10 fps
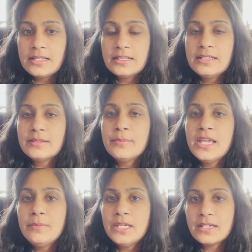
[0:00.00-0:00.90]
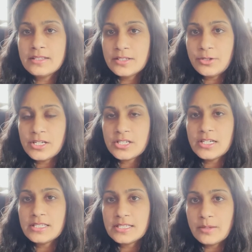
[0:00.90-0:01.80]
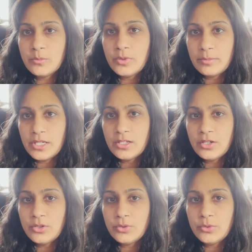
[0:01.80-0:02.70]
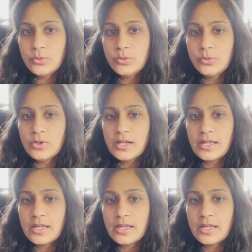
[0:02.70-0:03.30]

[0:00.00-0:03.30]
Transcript: this may be a consideration in some women who